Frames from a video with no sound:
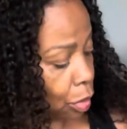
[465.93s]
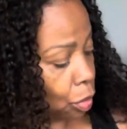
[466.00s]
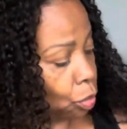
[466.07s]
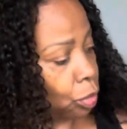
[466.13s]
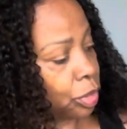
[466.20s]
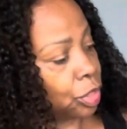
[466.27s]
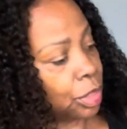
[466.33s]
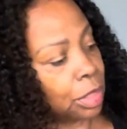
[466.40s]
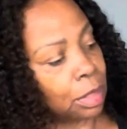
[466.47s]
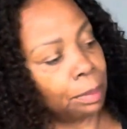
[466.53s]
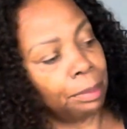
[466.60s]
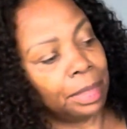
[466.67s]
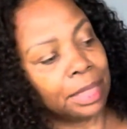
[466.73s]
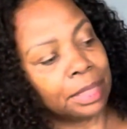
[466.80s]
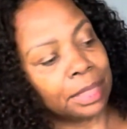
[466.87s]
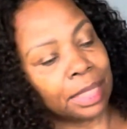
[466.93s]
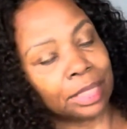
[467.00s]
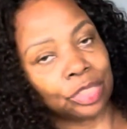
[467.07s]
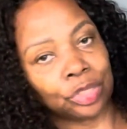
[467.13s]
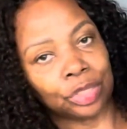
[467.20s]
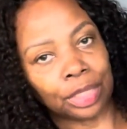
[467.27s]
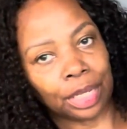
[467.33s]
which is the
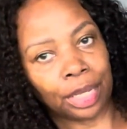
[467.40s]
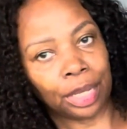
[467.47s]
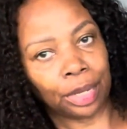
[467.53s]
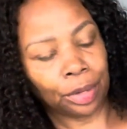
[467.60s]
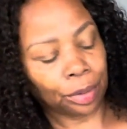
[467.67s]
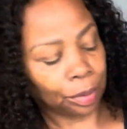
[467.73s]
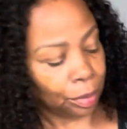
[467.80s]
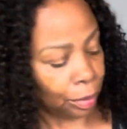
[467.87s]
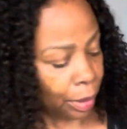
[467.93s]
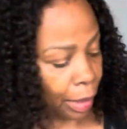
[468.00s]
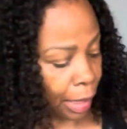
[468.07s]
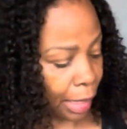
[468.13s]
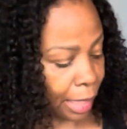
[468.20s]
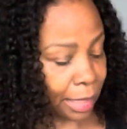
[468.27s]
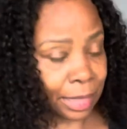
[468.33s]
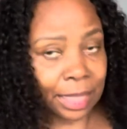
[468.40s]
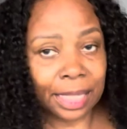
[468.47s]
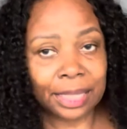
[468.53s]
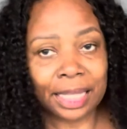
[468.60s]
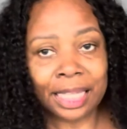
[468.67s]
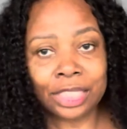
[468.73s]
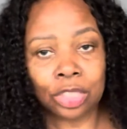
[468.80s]
midsection here, he
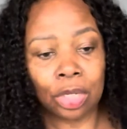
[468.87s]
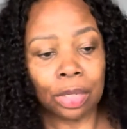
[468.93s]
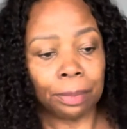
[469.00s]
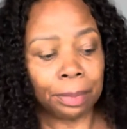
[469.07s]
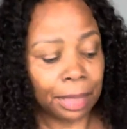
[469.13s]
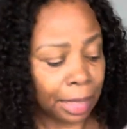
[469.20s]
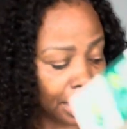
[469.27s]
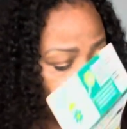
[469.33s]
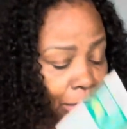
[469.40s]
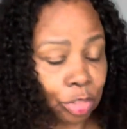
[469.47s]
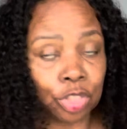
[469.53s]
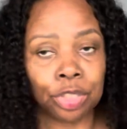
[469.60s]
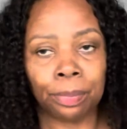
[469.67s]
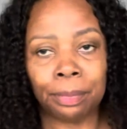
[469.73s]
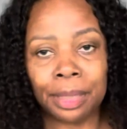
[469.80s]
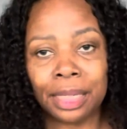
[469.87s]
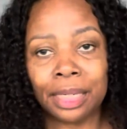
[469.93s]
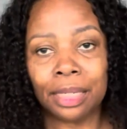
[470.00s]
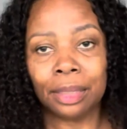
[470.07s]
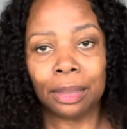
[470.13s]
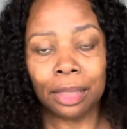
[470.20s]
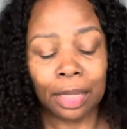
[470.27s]
said that's going to be
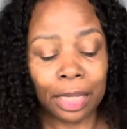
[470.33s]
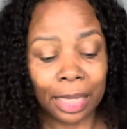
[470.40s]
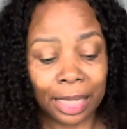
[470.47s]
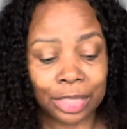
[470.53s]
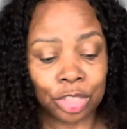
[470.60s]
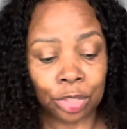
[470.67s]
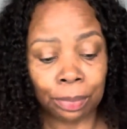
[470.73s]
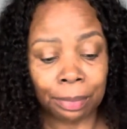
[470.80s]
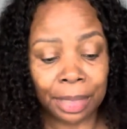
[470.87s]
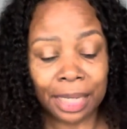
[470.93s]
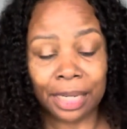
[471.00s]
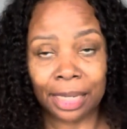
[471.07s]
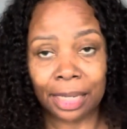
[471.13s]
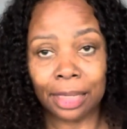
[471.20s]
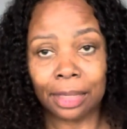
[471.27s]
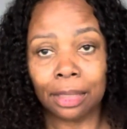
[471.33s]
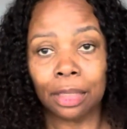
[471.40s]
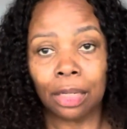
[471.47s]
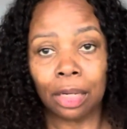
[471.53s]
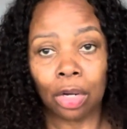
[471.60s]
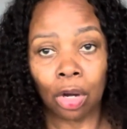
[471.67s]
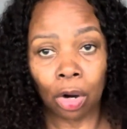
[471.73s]
intermediate
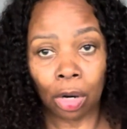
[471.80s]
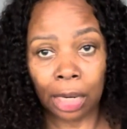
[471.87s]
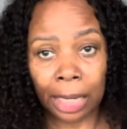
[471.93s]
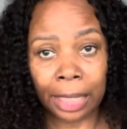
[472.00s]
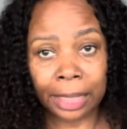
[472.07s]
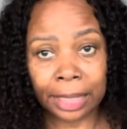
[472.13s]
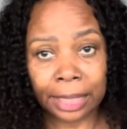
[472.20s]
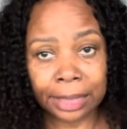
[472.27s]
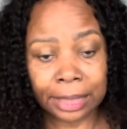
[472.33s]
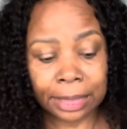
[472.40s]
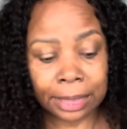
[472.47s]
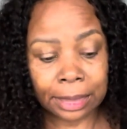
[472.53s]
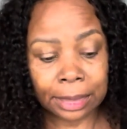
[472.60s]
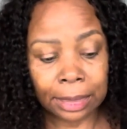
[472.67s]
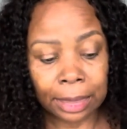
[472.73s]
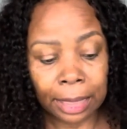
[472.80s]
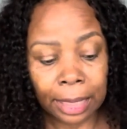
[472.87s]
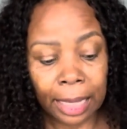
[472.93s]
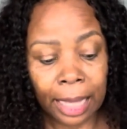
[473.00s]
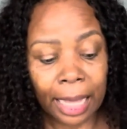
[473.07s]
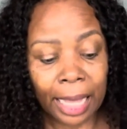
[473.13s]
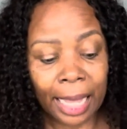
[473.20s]
onions.
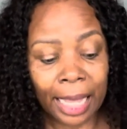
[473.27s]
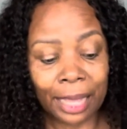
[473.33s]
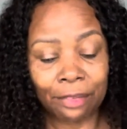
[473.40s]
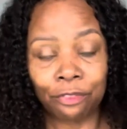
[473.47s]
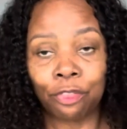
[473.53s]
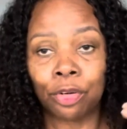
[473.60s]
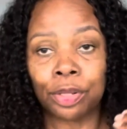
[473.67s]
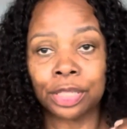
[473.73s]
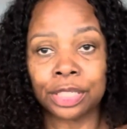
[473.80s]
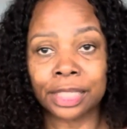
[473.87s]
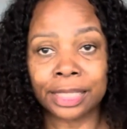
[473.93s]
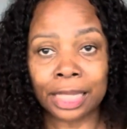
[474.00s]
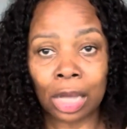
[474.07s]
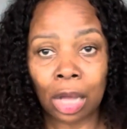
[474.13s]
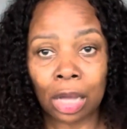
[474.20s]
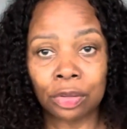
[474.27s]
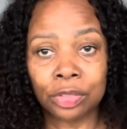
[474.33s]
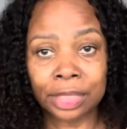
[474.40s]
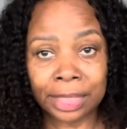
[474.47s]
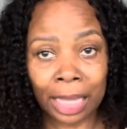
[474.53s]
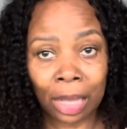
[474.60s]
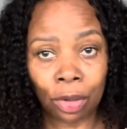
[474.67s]
And for the
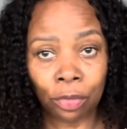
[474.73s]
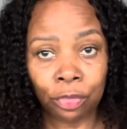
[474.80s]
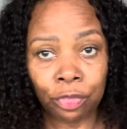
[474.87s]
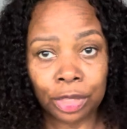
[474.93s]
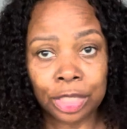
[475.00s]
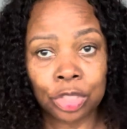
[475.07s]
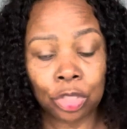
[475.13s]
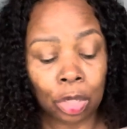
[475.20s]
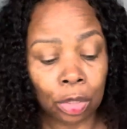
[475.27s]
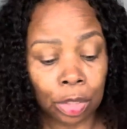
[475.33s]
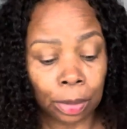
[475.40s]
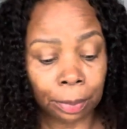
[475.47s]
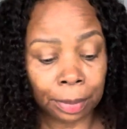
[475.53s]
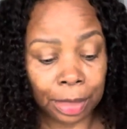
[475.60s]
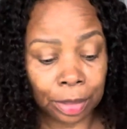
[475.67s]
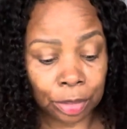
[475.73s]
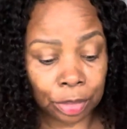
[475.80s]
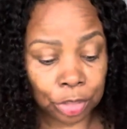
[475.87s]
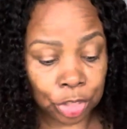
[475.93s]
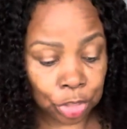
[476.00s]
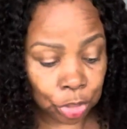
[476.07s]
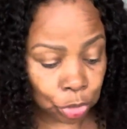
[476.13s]
south, it's going to be the
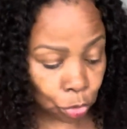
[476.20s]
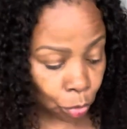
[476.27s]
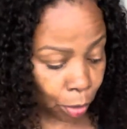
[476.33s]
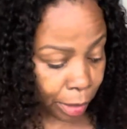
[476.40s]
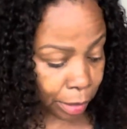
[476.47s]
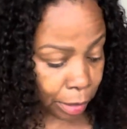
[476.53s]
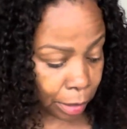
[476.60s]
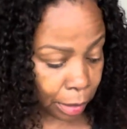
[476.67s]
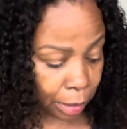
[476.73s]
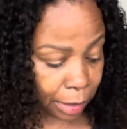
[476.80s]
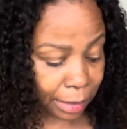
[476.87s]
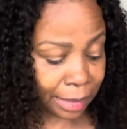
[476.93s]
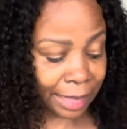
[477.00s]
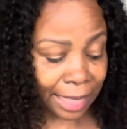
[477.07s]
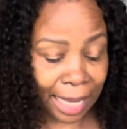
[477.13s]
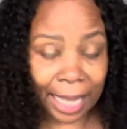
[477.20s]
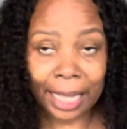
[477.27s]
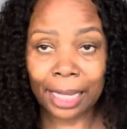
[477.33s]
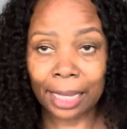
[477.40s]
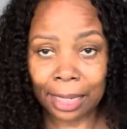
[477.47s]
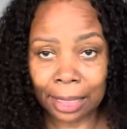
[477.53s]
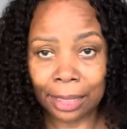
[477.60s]
short day
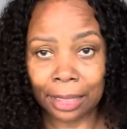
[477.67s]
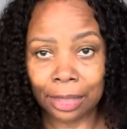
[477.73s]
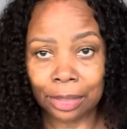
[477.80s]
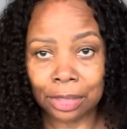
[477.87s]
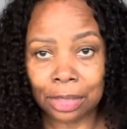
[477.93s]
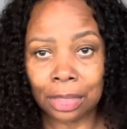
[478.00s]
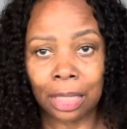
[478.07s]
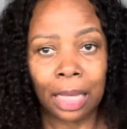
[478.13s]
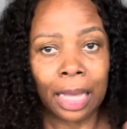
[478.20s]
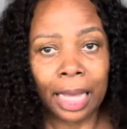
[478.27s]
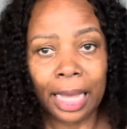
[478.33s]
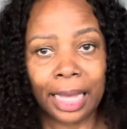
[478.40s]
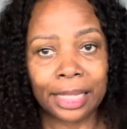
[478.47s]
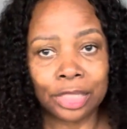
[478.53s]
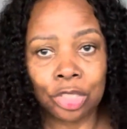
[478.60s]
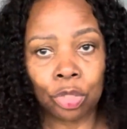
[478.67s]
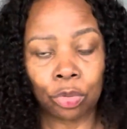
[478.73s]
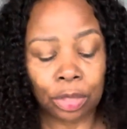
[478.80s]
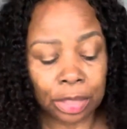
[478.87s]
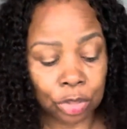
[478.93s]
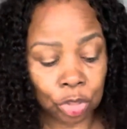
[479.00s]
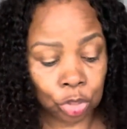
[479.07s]
onions. And so
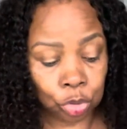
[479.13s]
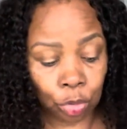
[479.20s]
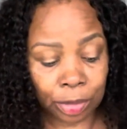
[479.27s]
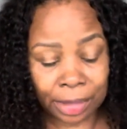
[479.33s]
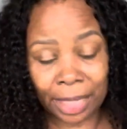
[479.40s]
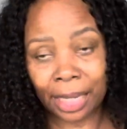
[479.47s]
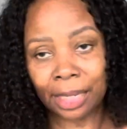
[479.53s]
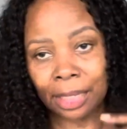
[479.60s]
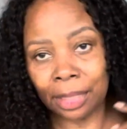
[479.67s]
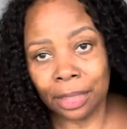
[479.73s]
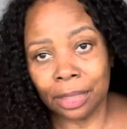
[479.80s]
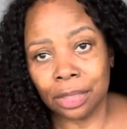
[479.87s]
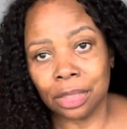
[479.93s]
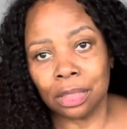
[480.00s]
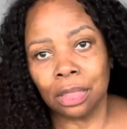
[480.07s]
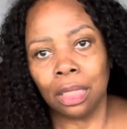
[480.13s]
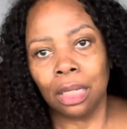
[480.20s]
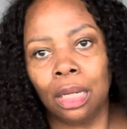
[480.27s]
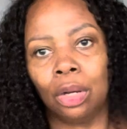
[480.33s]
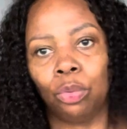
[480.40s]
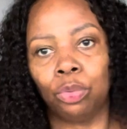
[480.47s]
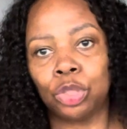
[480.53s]
that's short day onions,
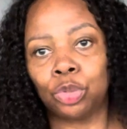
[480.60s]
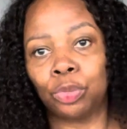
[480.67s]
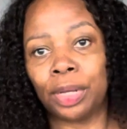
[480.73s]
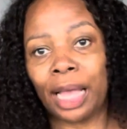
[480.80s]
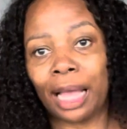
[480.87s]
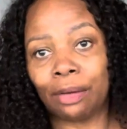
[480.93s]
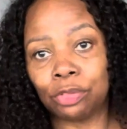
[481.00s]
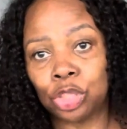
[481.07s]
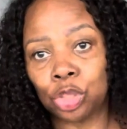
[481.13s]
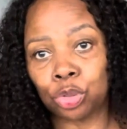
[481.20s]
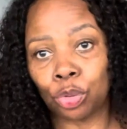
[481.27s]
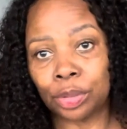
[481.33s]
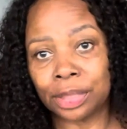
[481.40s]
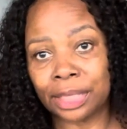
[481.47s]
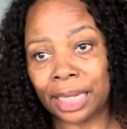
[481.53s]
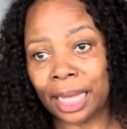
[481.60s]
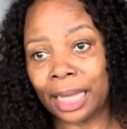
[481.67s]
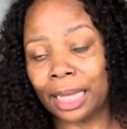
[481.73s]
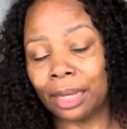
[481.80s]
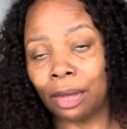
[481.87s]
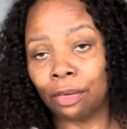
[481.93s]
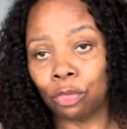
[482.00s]
which we have a short
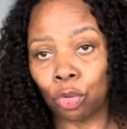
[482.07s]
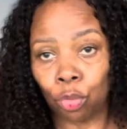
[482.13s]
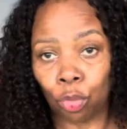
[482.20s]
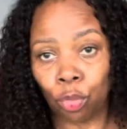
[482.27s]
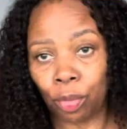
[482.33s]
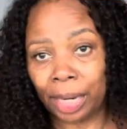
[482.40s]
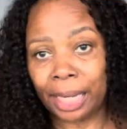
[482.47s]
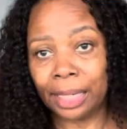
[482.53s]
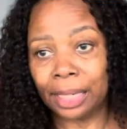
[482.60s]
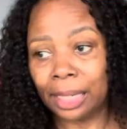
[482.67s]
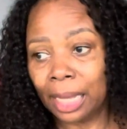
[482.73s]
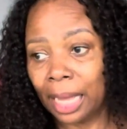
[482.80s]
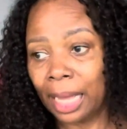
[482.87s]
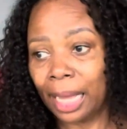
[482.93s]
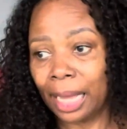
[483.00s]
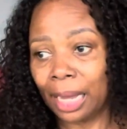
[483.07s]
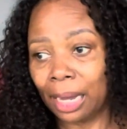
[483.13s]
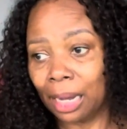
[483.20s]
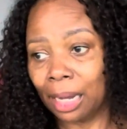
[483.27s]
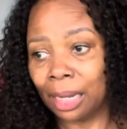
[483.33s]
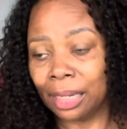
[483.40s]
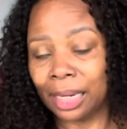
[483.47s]
day of growing,
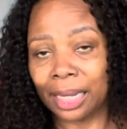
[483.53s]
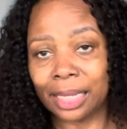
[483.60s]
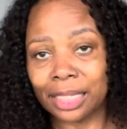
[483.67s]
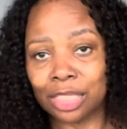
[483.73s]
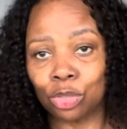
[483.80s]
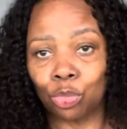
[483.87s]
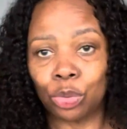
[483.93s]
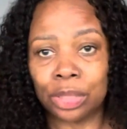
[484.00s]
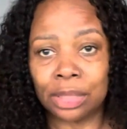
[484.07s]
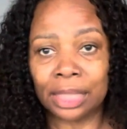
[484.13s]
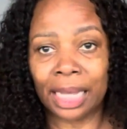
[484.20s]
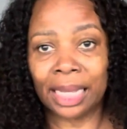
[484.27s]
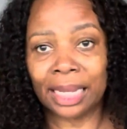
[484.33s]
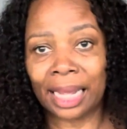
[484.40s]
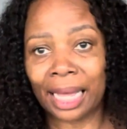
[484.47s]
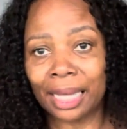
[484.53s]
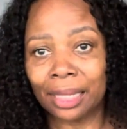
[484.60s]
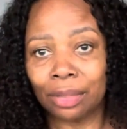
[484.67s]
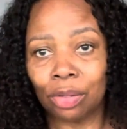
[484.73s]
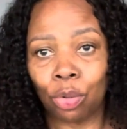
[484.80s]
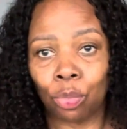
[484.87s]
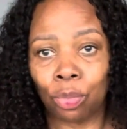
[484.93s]
and I guess with daylight
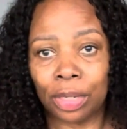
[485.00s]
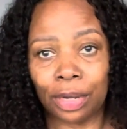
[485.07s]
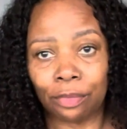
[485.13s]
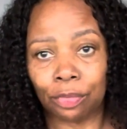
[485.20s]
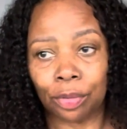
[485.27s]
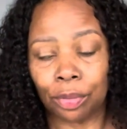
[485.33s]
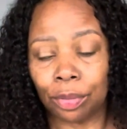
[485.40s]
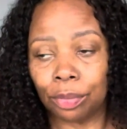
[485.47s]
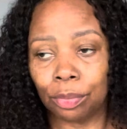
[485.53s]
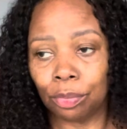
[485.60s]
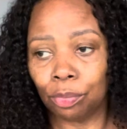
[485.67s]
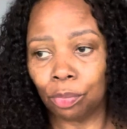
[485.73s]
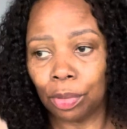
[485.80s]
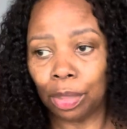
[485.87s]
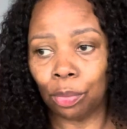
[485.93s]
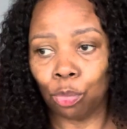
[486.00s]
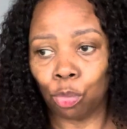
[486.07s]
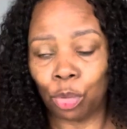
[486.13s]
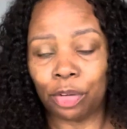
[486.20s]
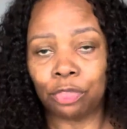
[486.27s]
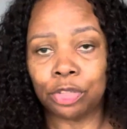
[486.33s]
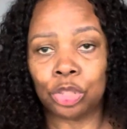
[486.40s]
or whatever, in
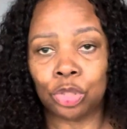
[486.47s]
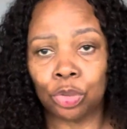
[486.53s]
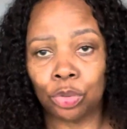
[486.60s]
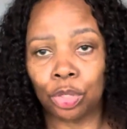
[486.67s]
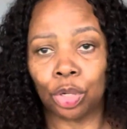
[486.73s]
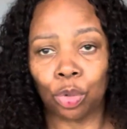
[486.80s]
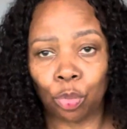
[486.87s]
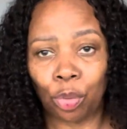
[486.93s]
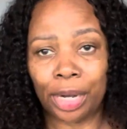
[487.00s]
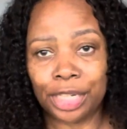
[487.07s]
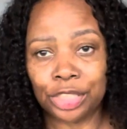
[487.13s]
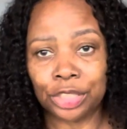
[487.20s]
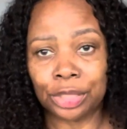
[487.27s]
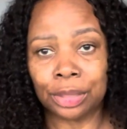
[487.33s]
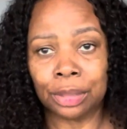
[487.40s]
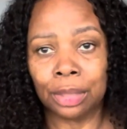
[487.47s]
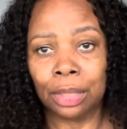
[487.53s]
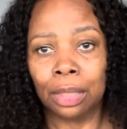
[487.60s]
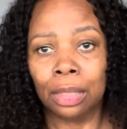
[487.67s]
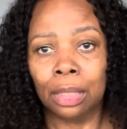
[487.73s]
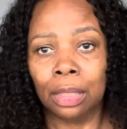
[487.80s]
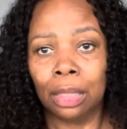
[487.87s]
reference to the equation,
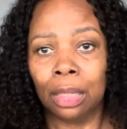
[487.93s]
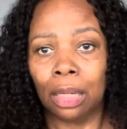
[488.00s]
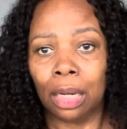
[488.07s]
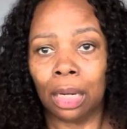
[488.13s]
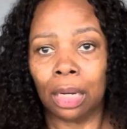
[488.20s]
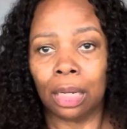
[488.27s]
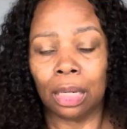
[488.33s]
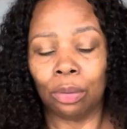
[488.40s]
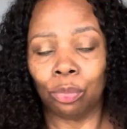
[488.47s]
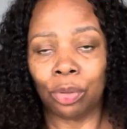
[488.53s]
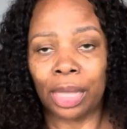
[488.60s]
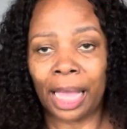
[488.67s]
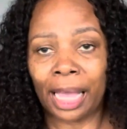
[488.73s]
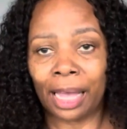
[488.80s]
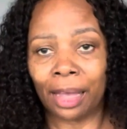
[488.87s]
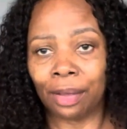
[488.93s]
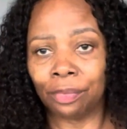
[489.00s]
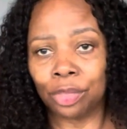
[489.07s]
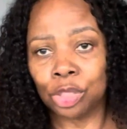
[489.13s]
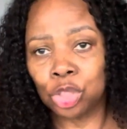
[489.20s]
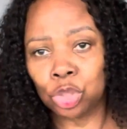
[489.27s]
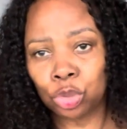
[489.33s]
we have
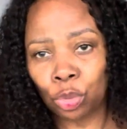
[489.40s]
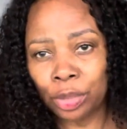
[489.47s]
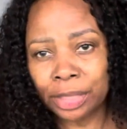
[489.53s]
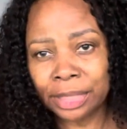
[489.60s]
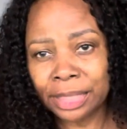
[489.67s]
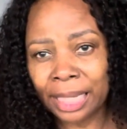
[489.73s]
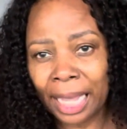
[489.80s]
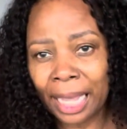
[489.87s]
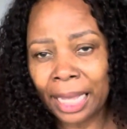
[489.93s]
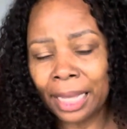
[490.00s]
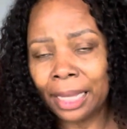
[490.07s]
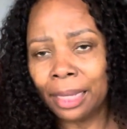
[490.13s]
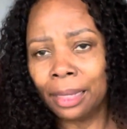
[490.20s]
the short day